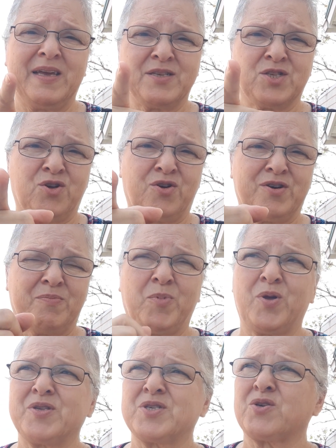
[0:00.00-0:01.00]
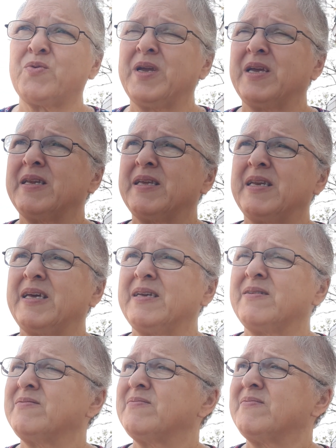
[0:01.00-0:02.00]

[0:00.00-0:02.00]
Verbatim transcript: I saw it up on the screen, and uh,